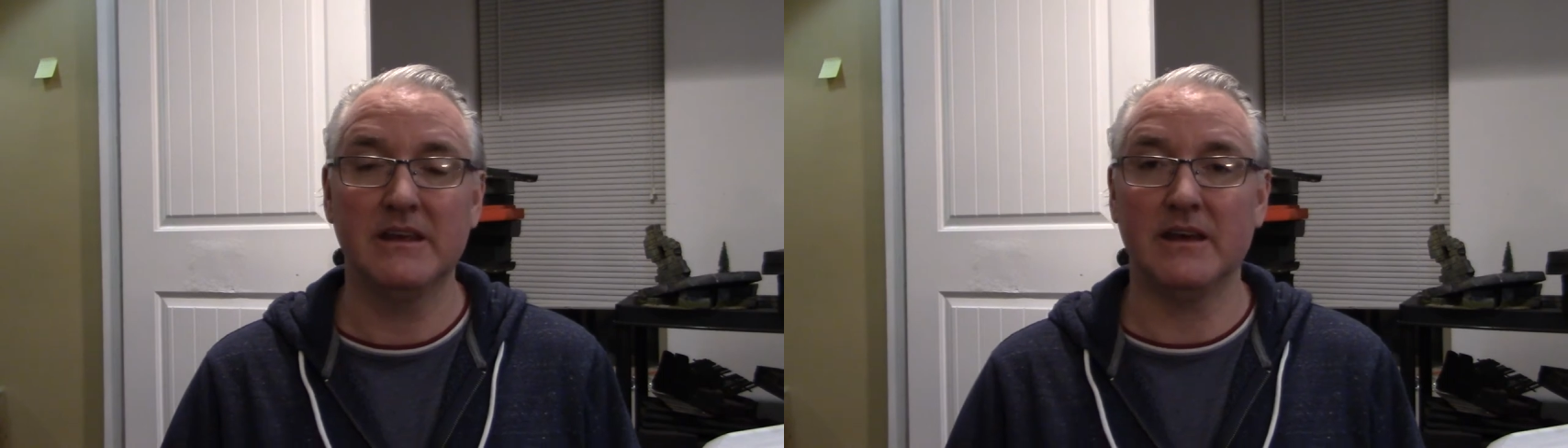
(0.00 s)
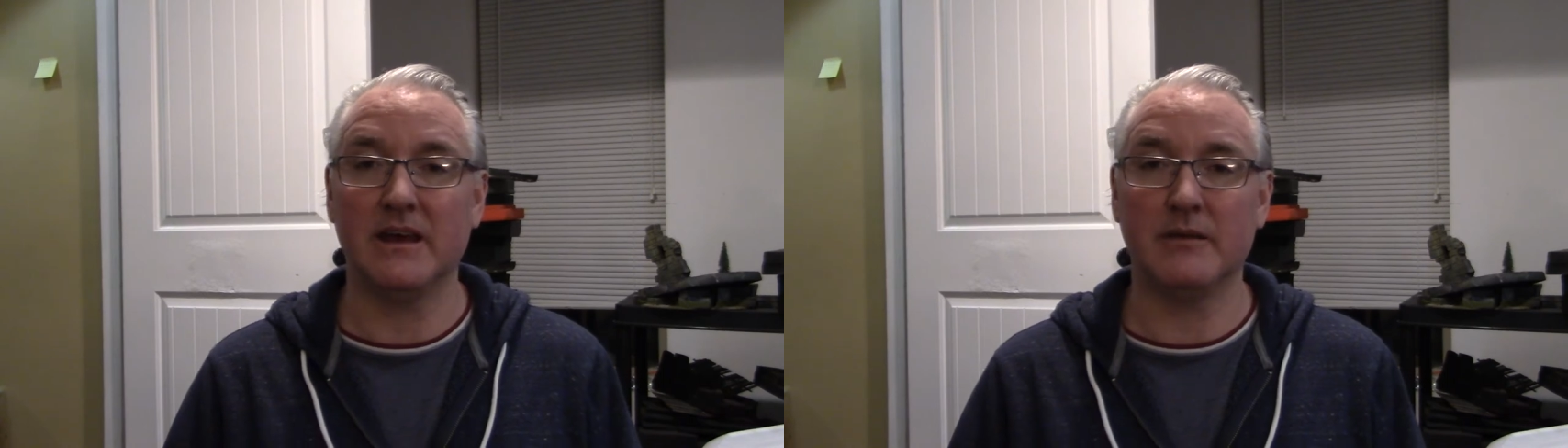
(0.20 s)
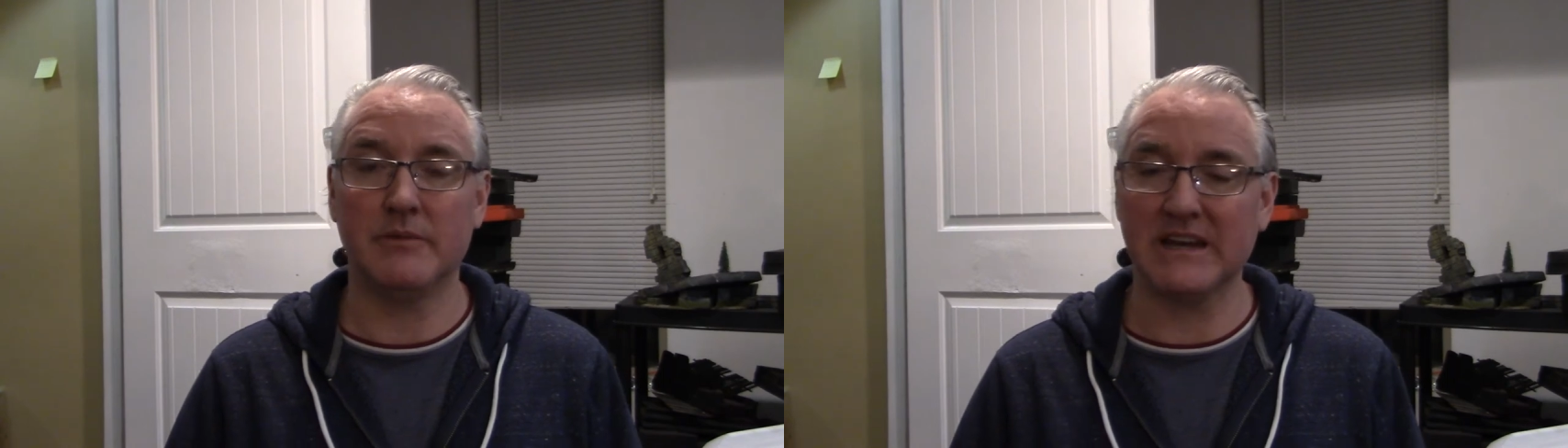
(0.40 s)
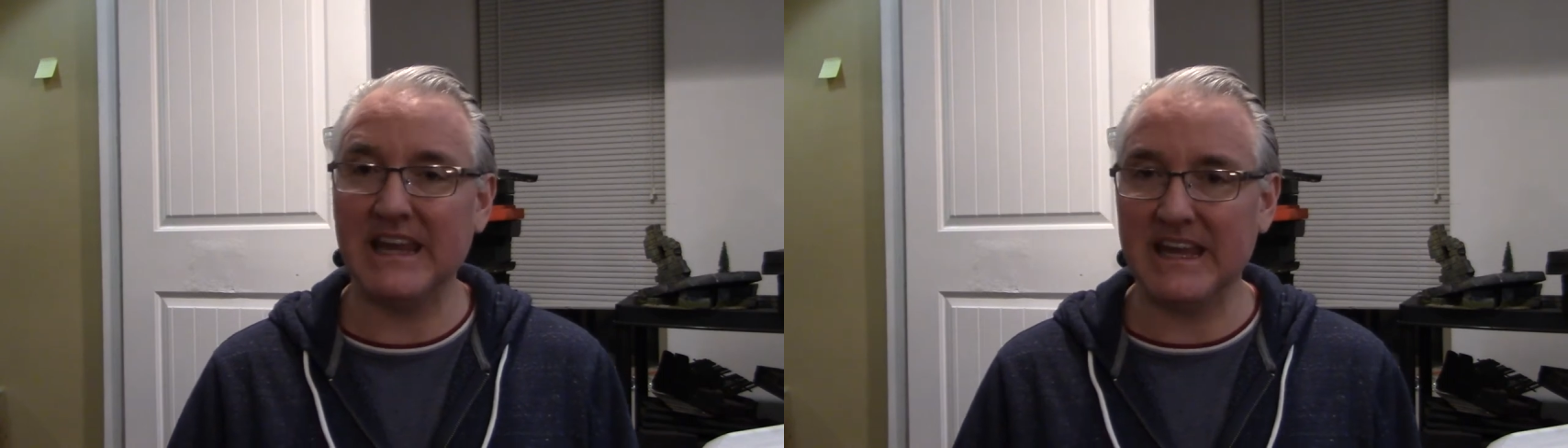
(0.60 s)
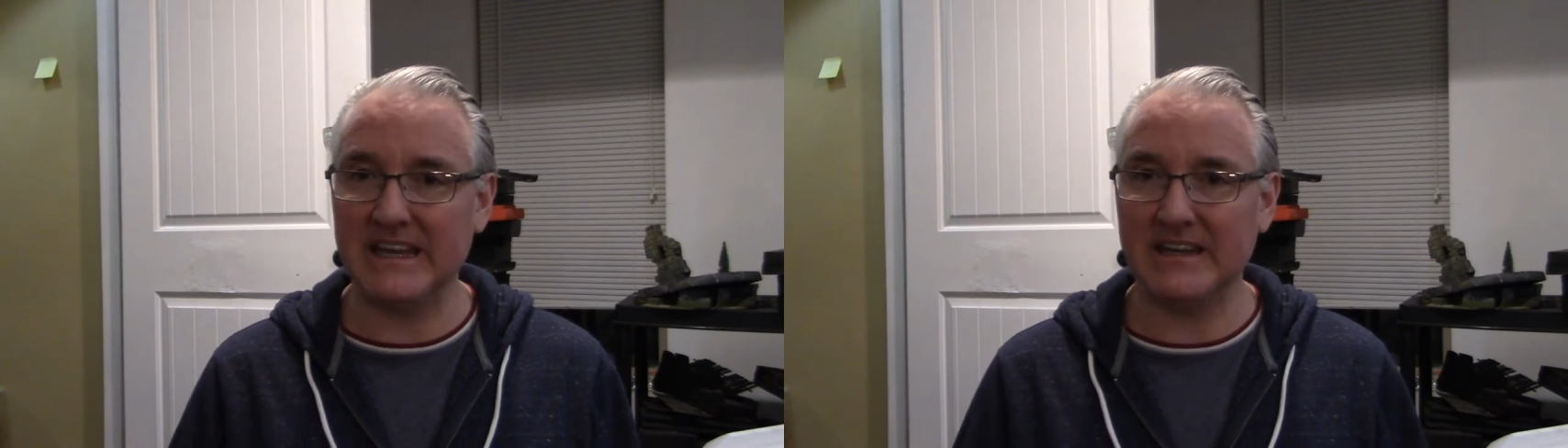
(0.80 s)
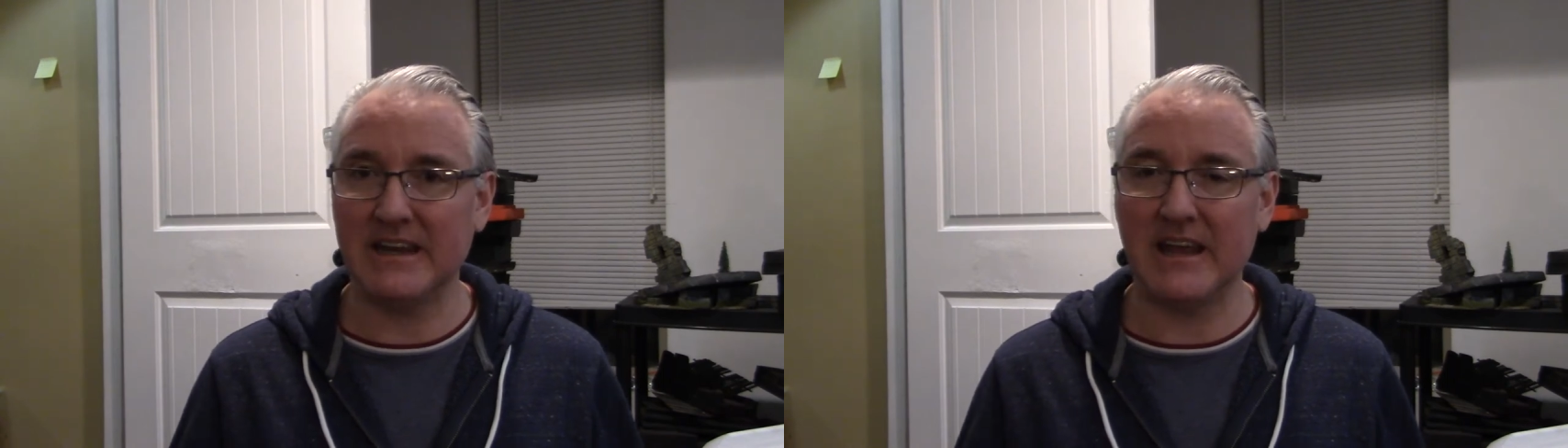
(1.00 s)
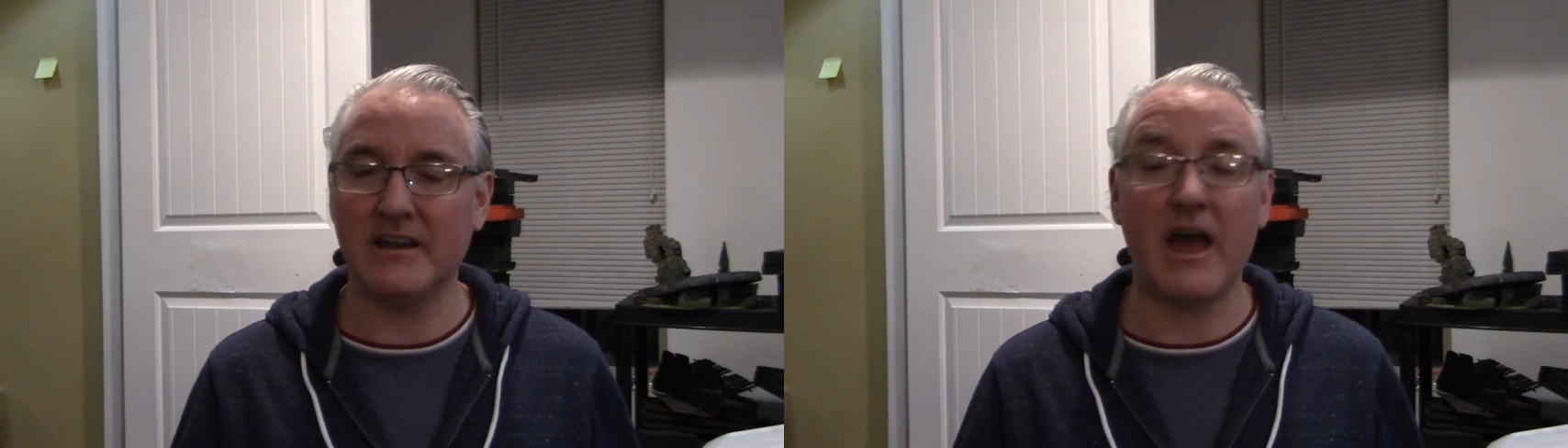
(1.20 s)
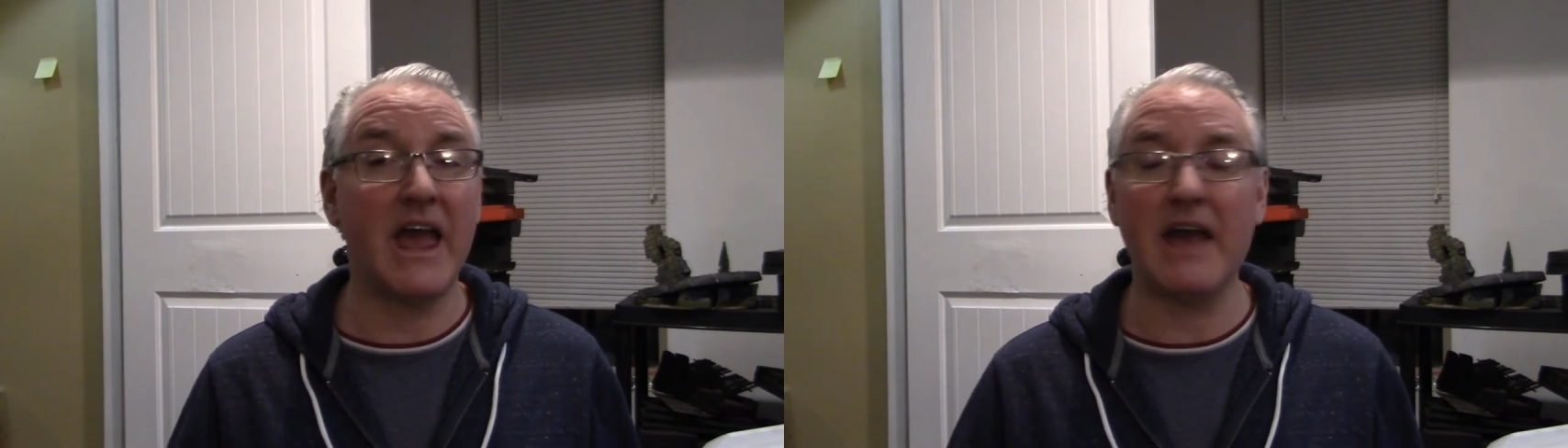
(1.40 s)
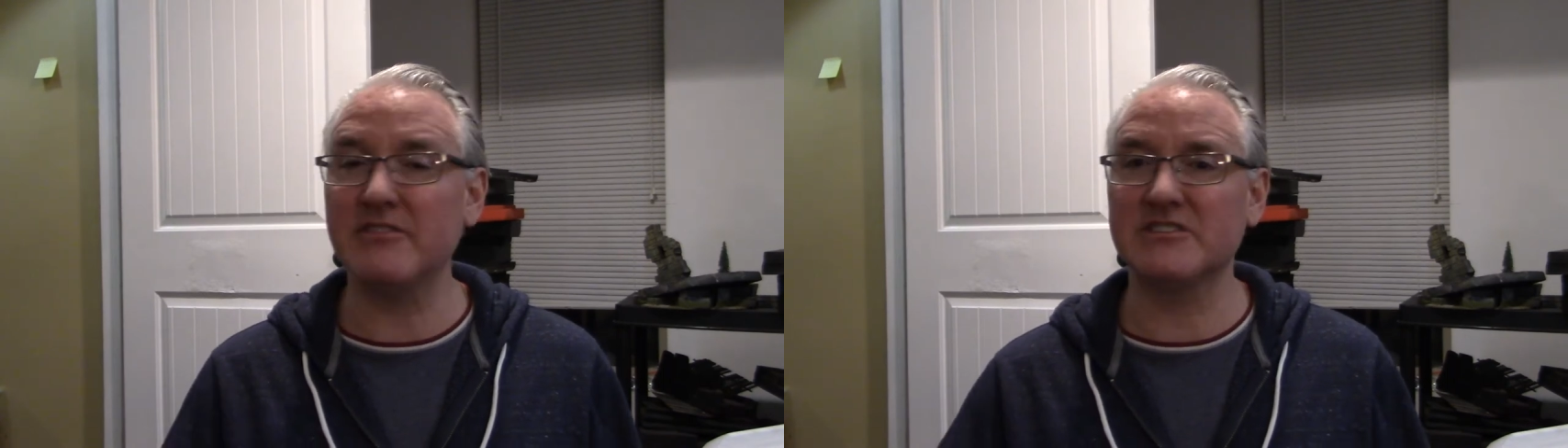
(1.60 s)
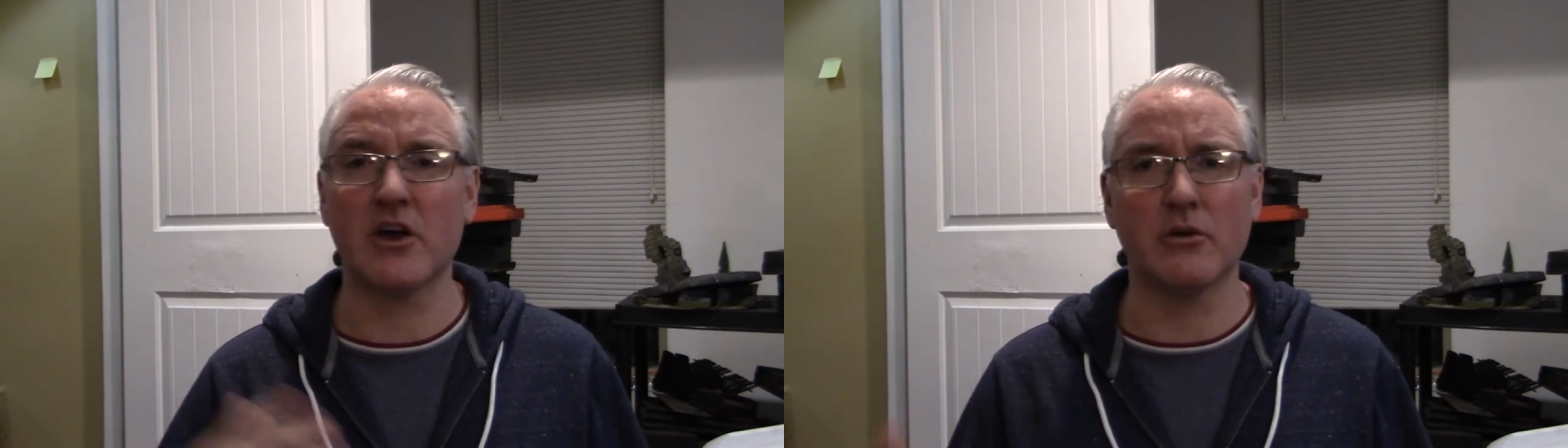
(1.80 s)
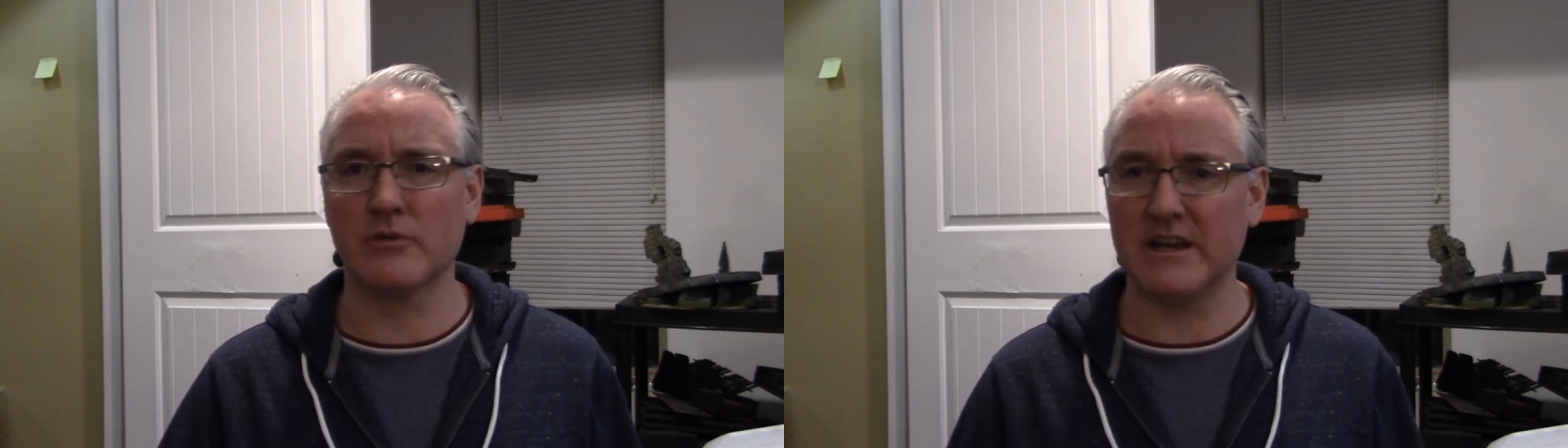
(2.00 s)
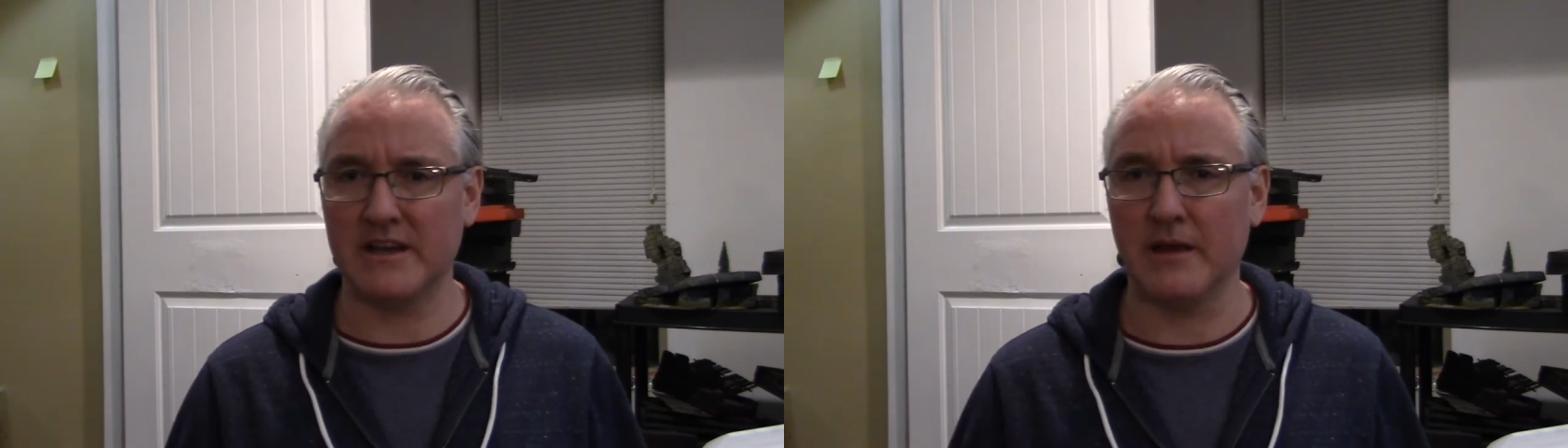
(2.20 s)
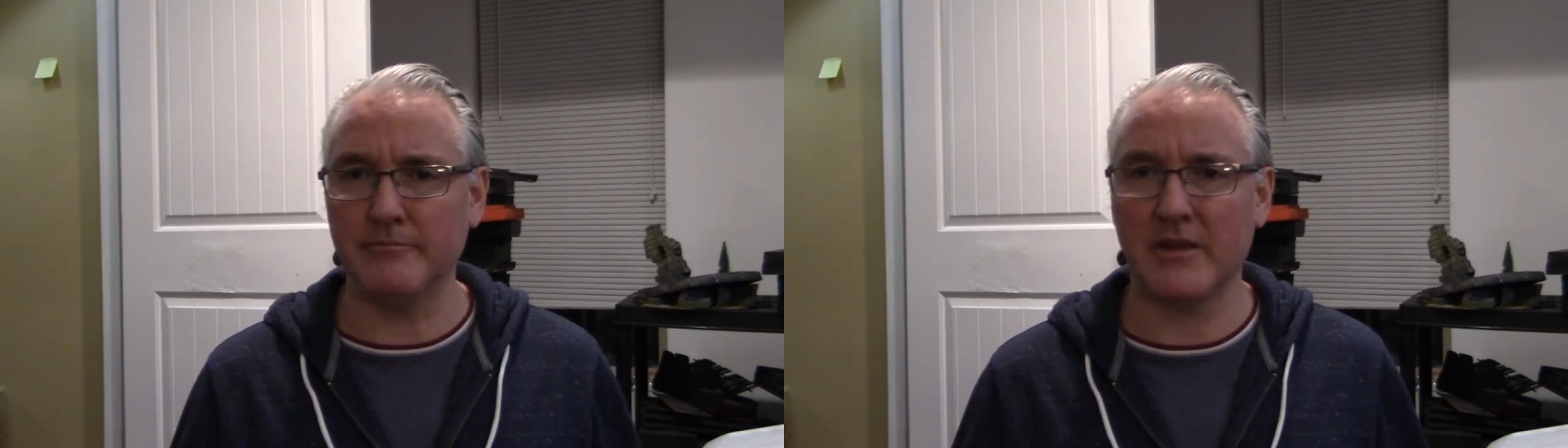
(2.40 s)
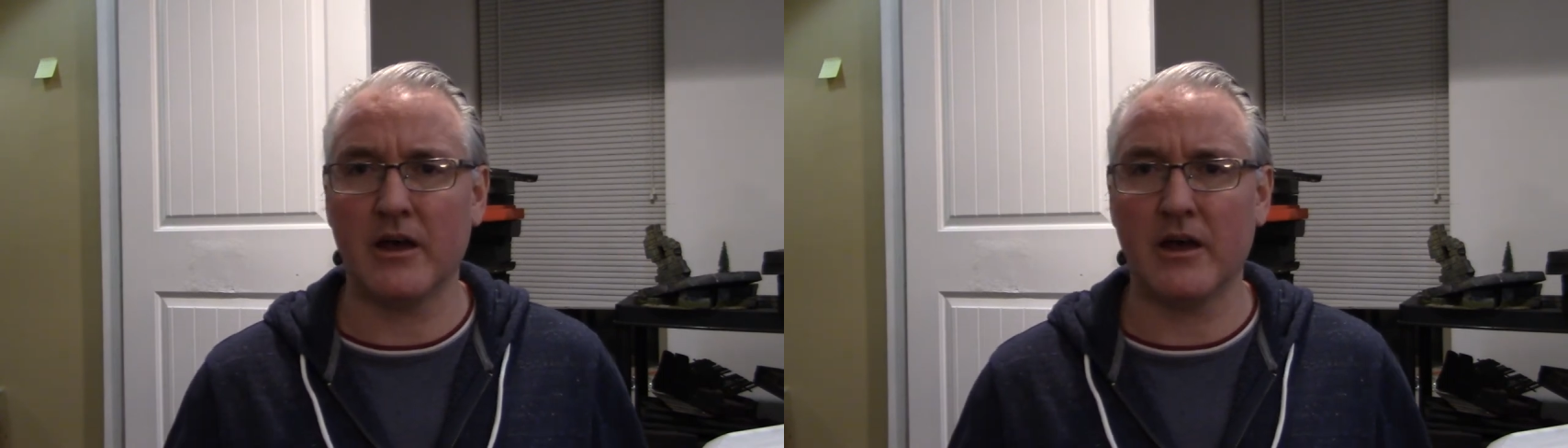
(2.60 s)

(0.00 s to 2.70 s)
Uh, but again, and I have this all written up.